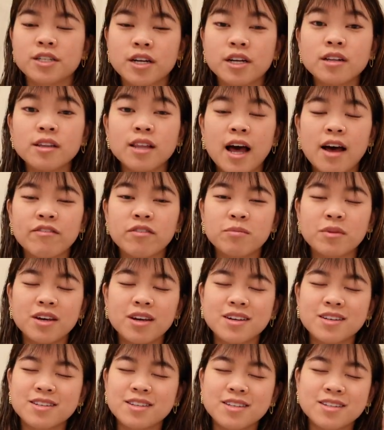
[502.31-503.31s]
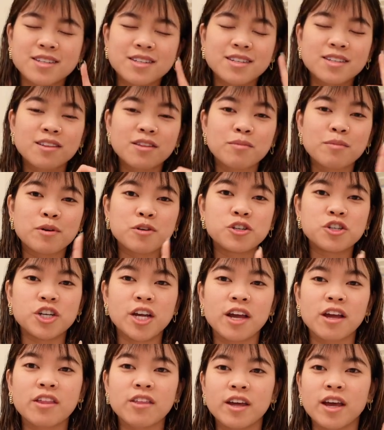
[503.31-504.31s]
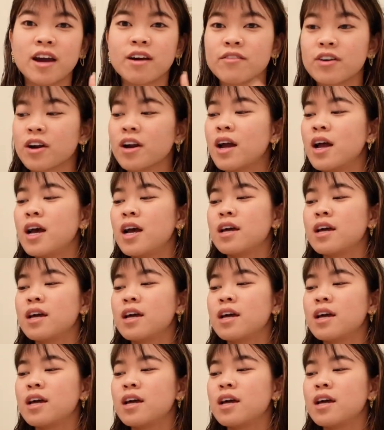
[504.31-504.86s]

are gonna laugh at me because this is the most jank thing ever.